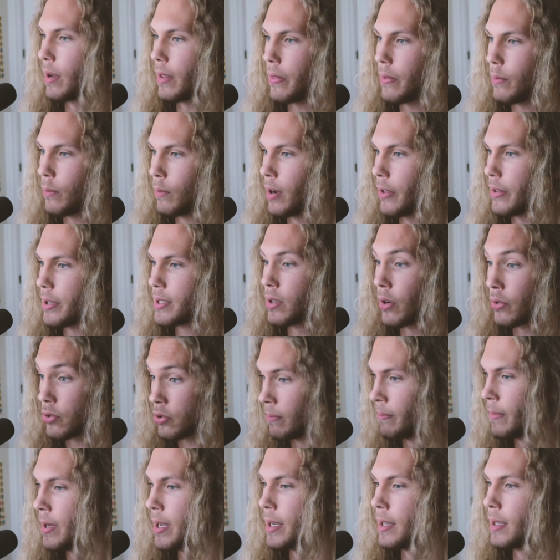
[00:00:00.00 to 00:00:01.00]
with social
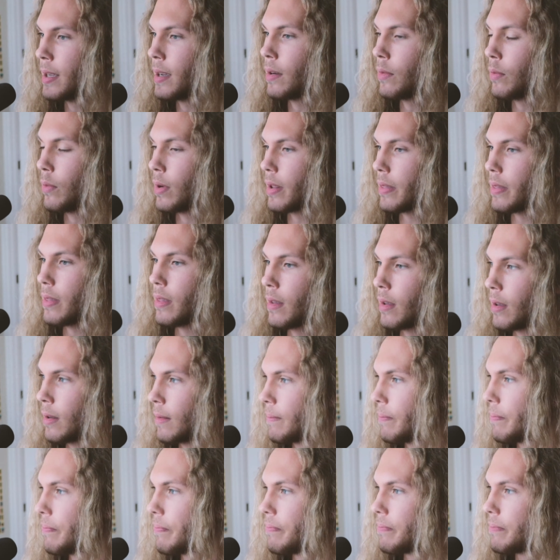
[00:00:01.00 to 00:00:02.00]
media, with the
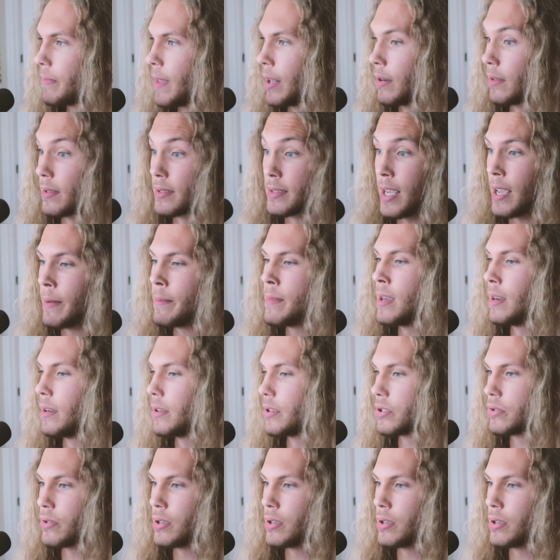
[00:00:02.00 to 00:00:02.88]
entertainment industry,